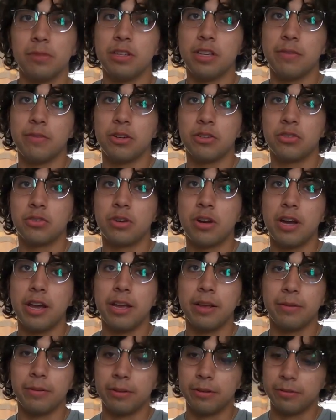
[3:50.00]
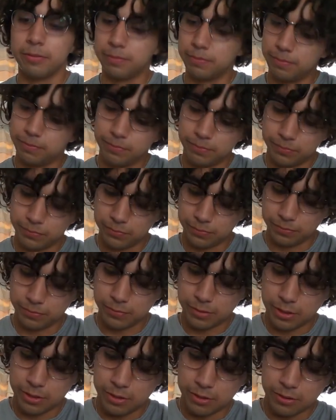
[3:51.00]
give it a try. You know,
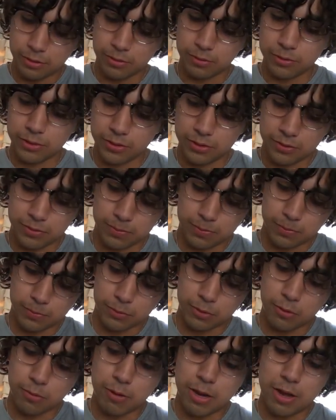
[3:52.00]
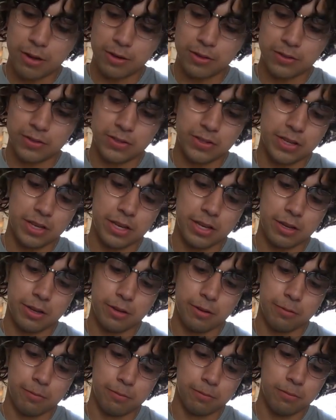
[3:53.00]
just go out and
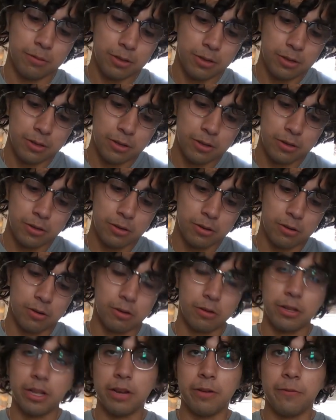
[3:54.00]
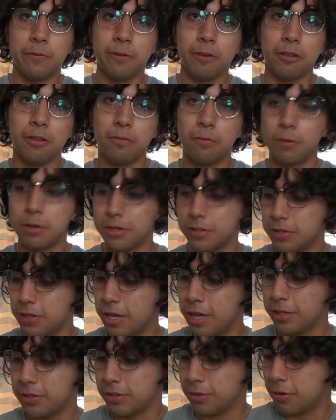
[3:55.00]
see or get a feel of what it's
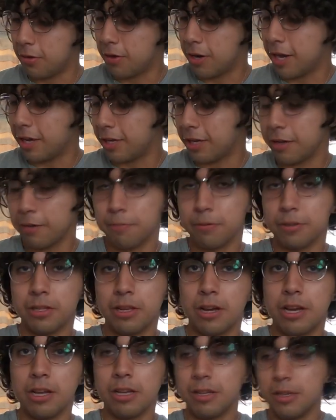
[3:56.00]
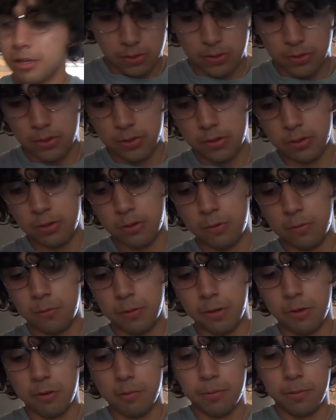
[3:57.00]
like to go hiking and whatnot. So
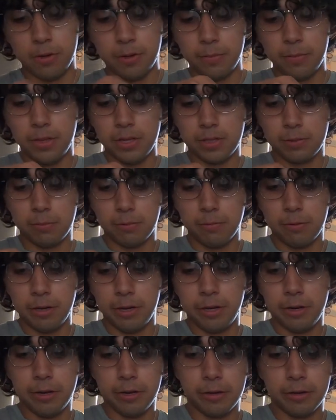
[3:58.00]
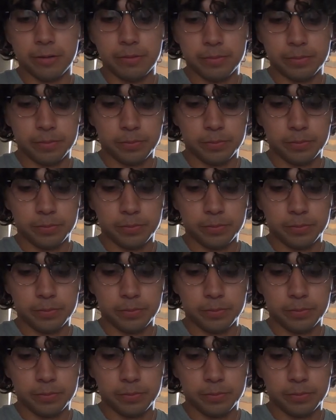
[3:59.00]
we open up this one right here.